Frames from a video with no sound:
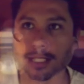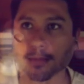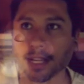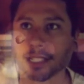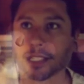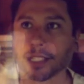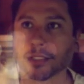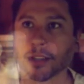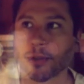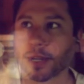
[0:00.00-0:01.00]
or
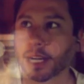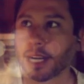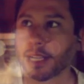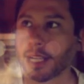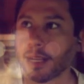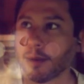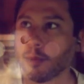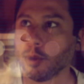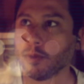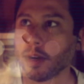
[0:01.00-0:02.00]
The Secret and
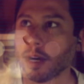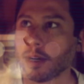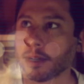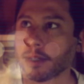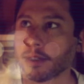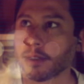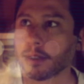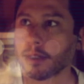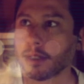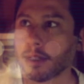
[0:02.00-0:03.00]
all that crap. Like, it's
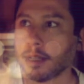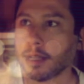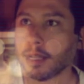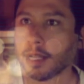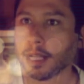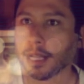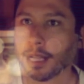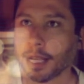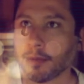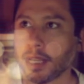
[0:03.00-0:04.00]

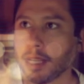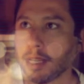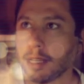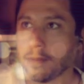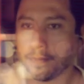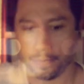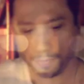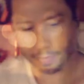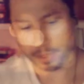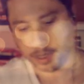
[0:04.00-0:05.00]
basically what this
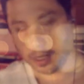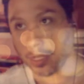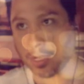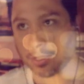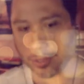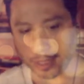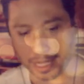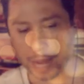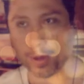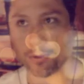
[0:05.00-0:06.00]
is you
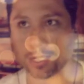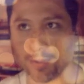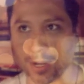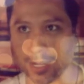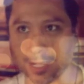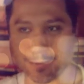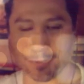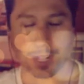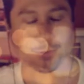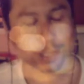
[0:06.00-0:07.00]
create a narrative inside of
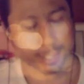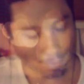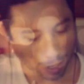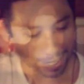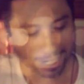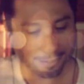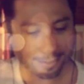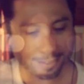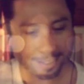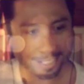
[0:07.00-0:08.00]
your head, and that
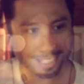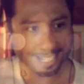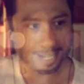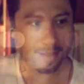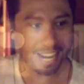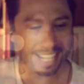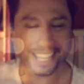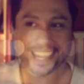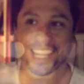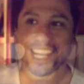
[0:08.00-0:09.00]
narrative inside of your head is
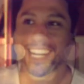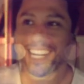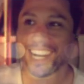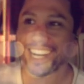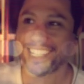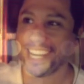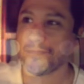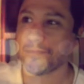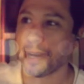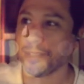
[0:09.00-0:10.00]
how you anchor your
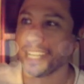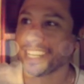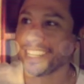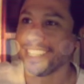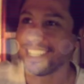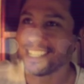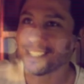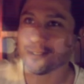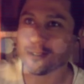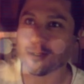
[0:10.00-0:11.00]
decisions.
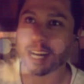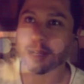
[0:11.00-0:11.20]
Now,